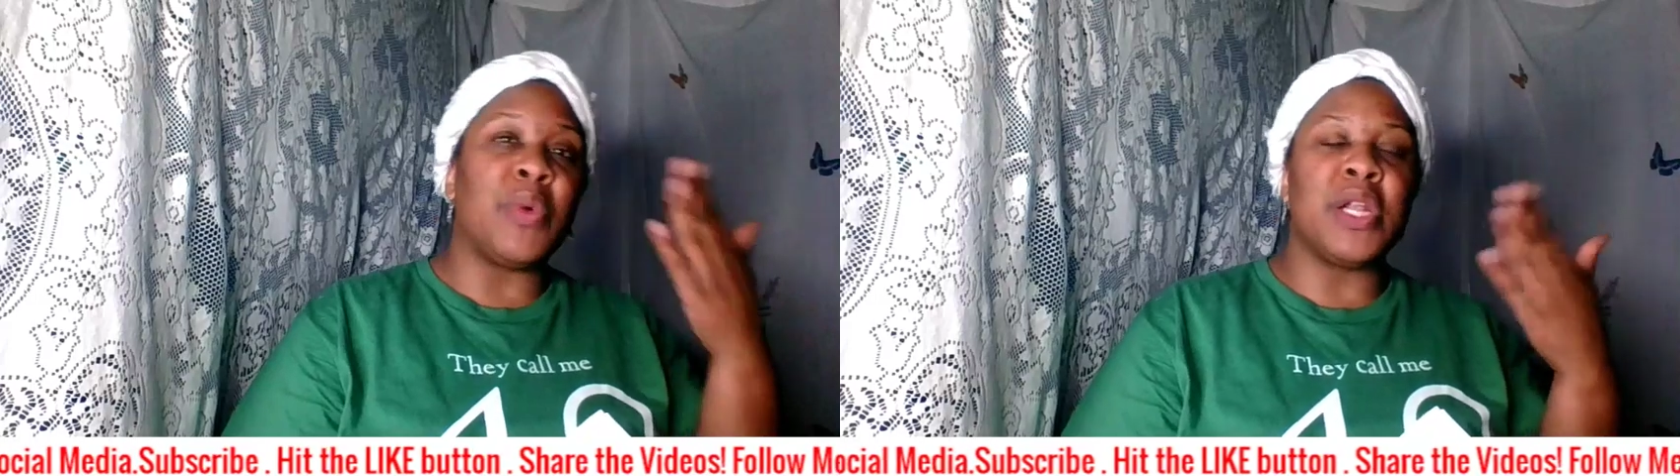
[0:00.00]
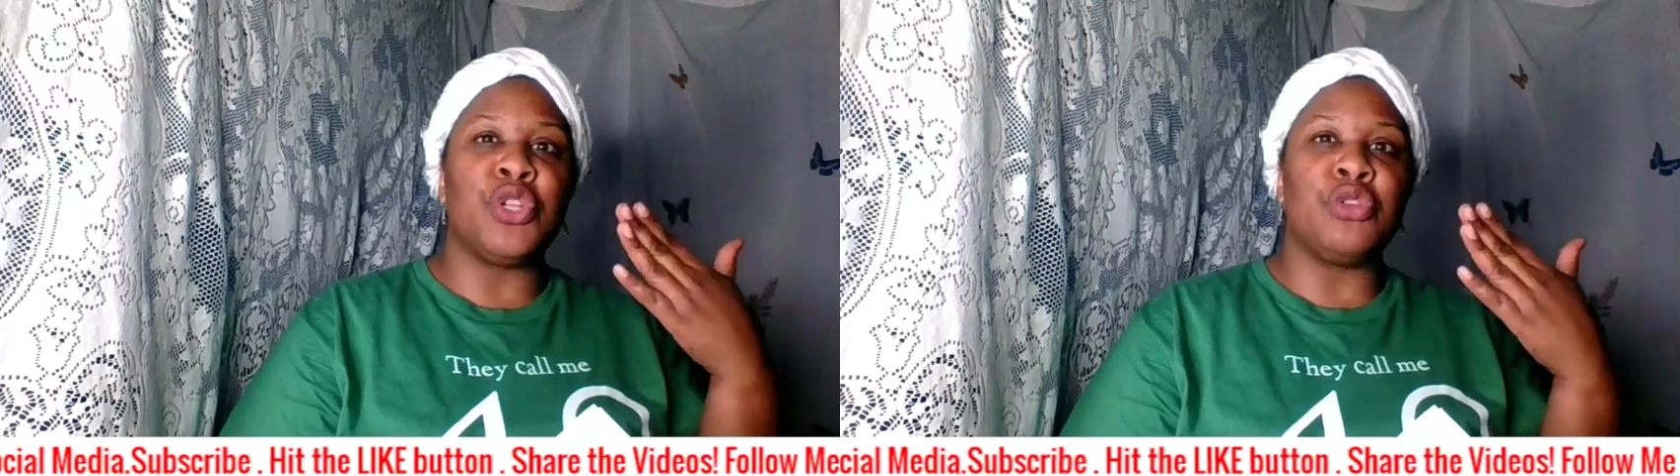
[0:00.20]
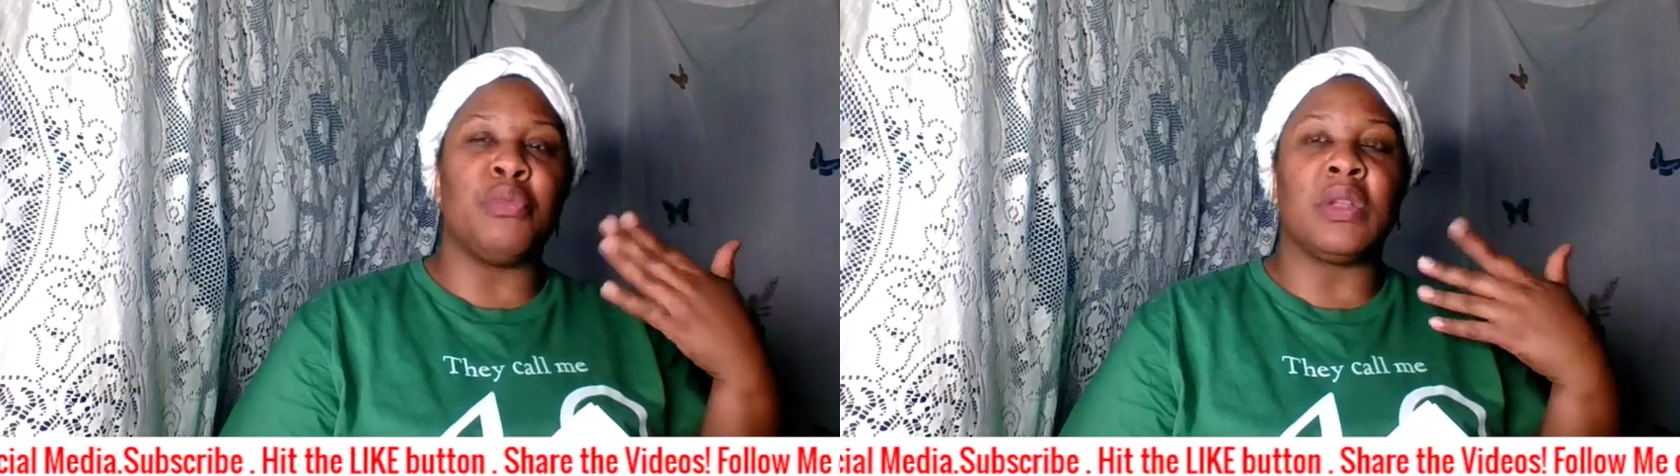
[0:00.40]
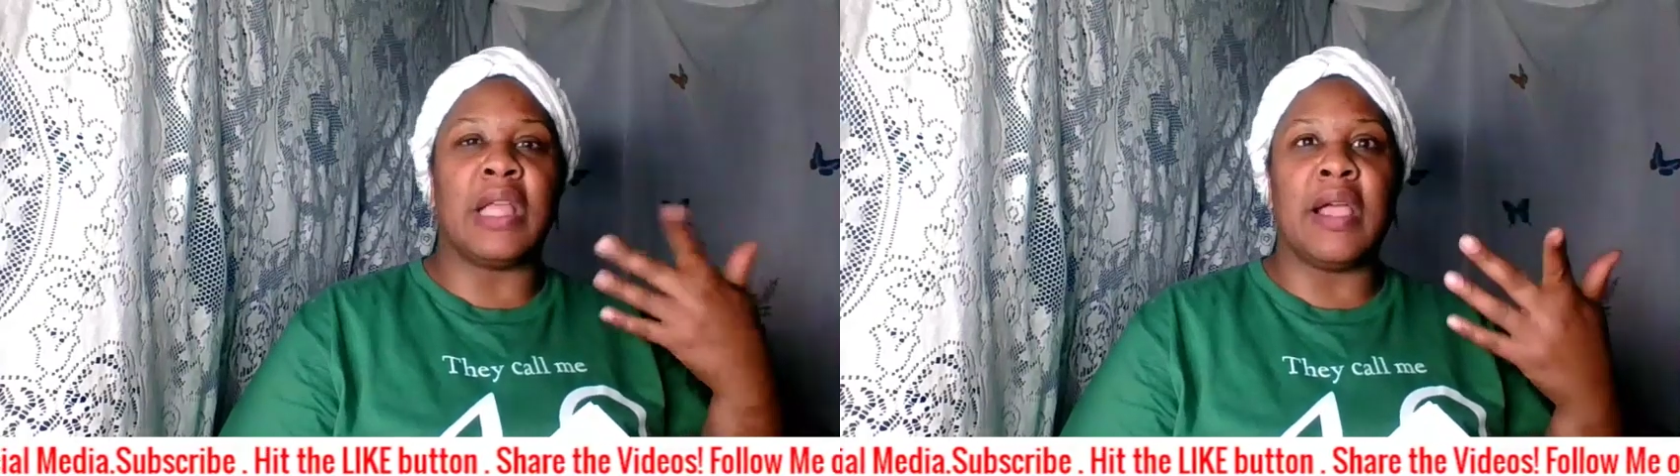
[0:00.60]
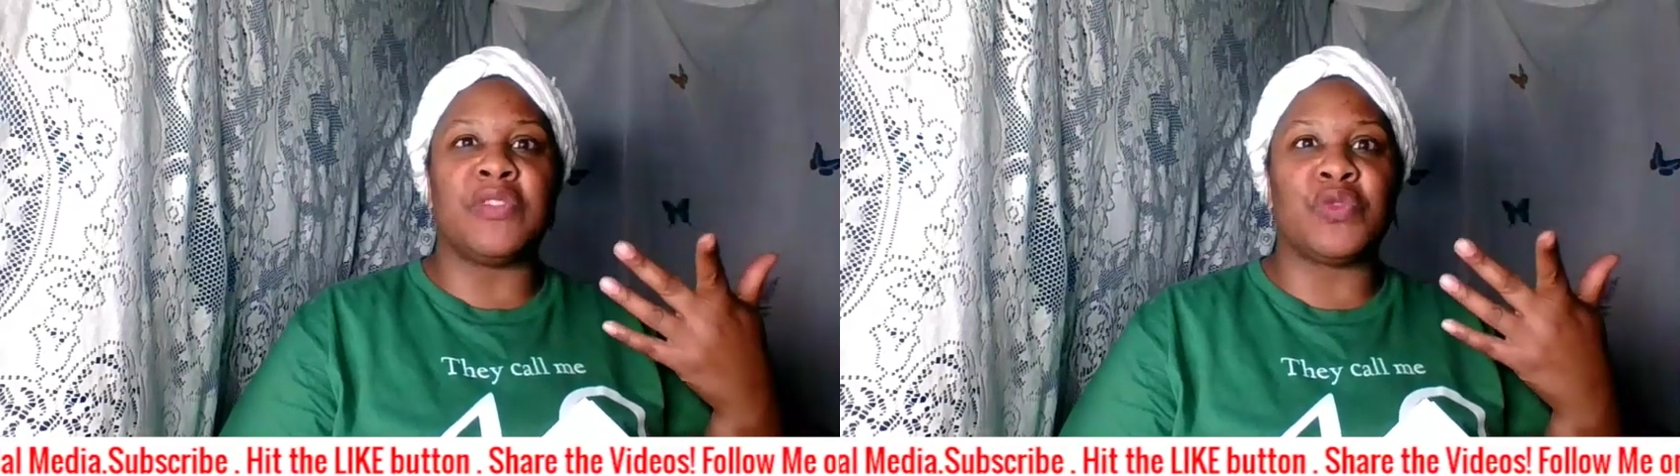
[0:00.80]
I want to do more
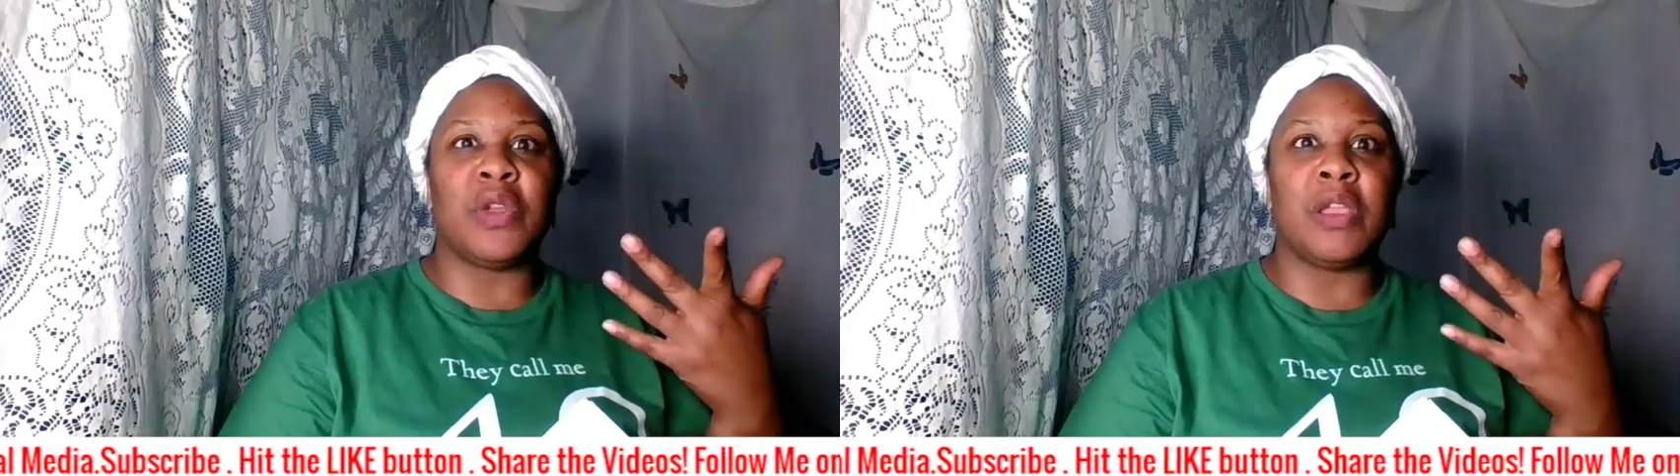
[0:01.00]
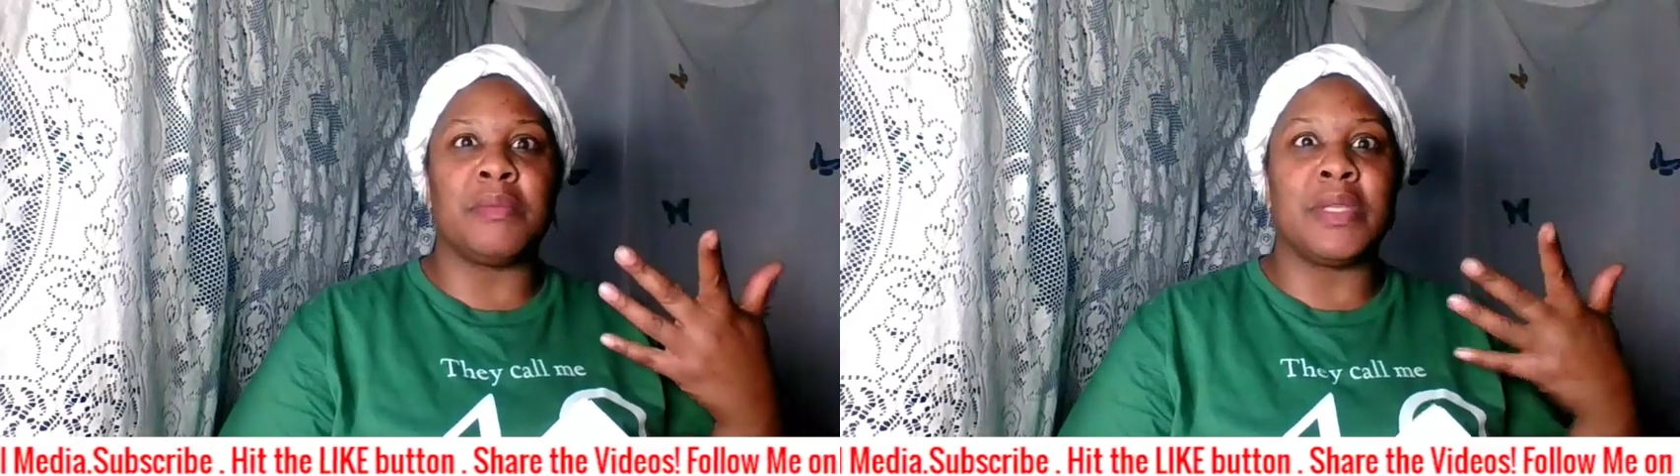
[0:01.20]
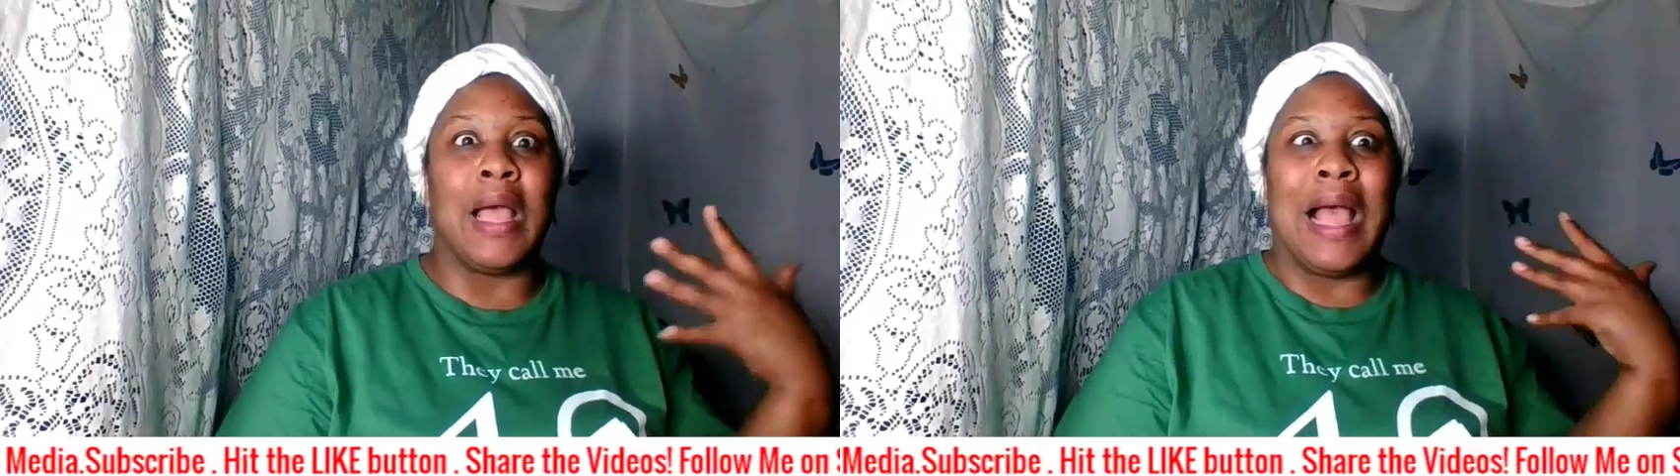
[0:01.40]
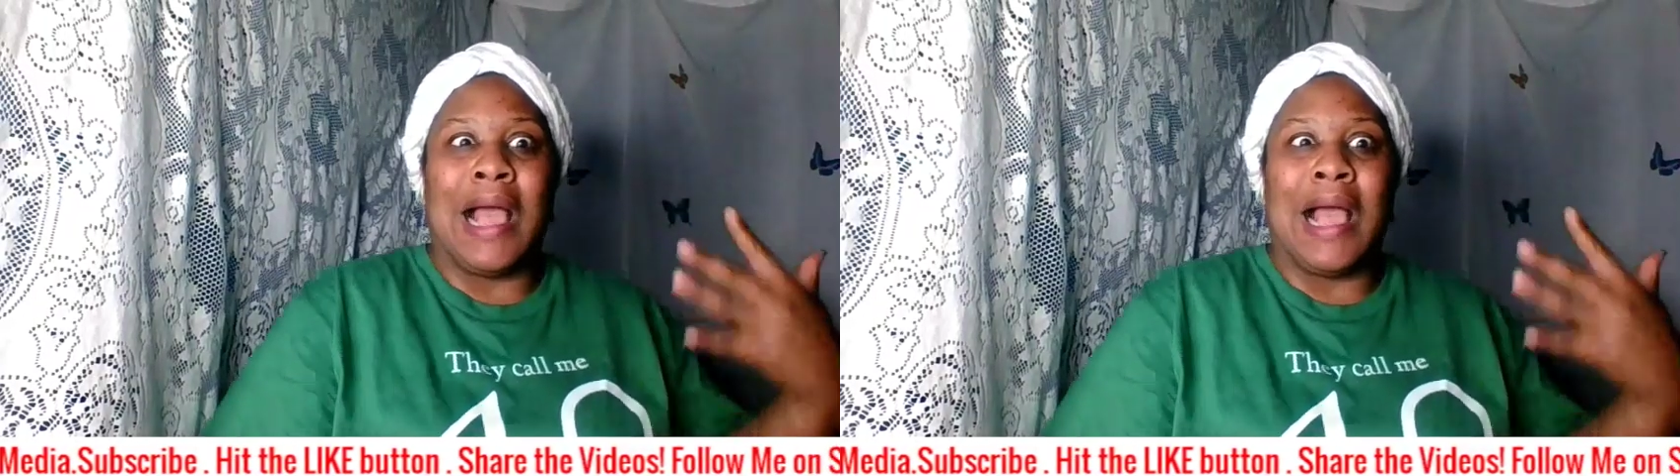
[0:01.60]
live streams